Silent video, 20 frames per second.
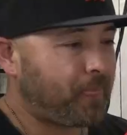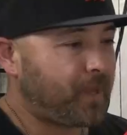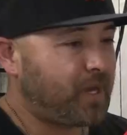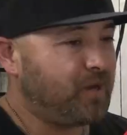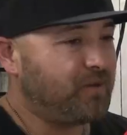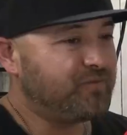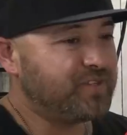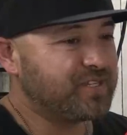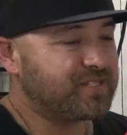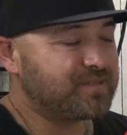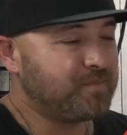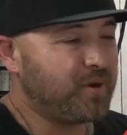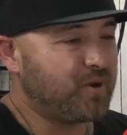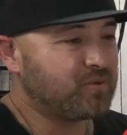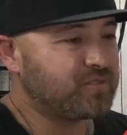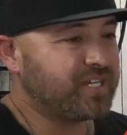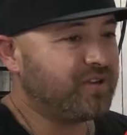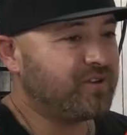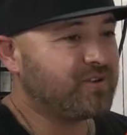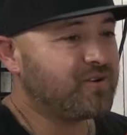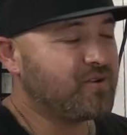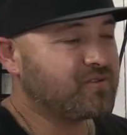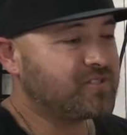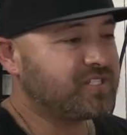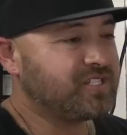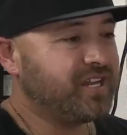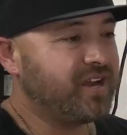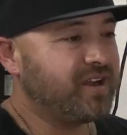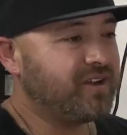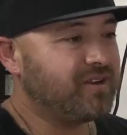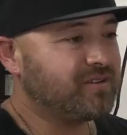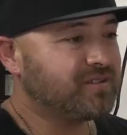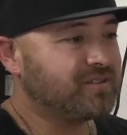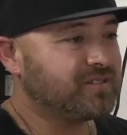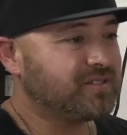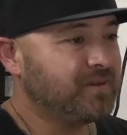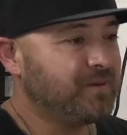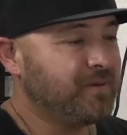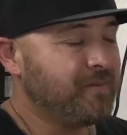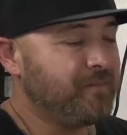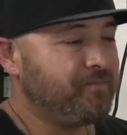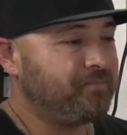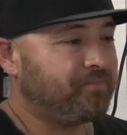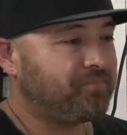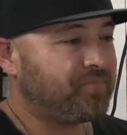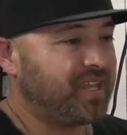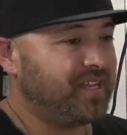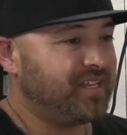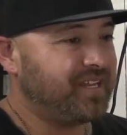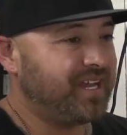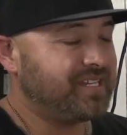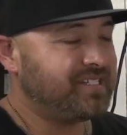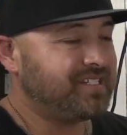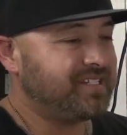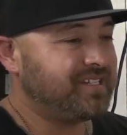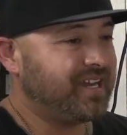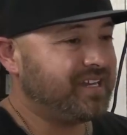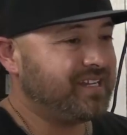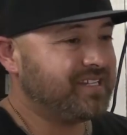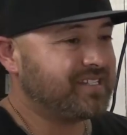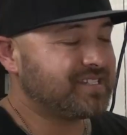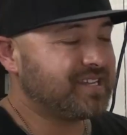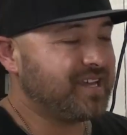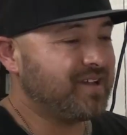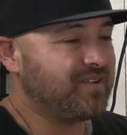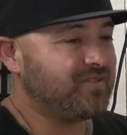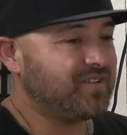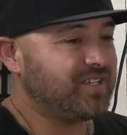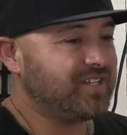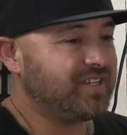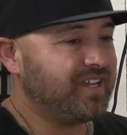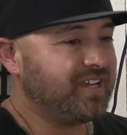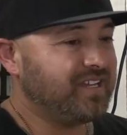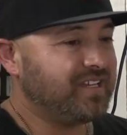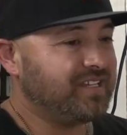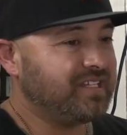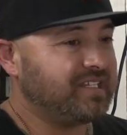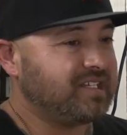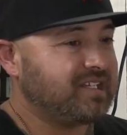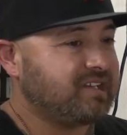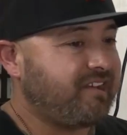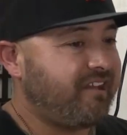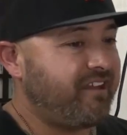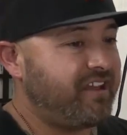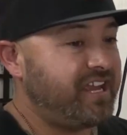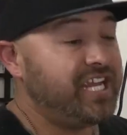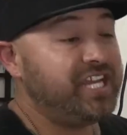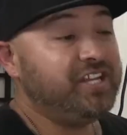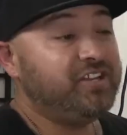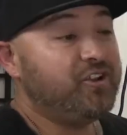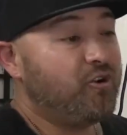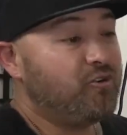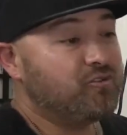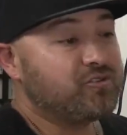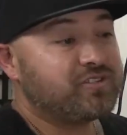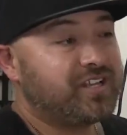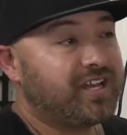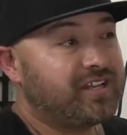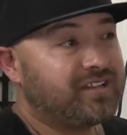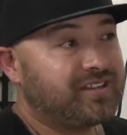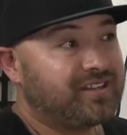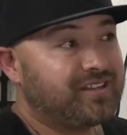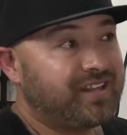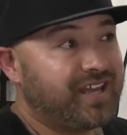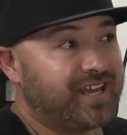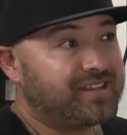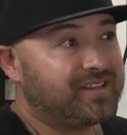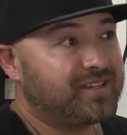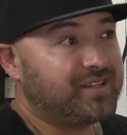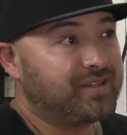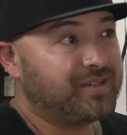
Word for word: of this motel concierge in 1997, and he knows that that the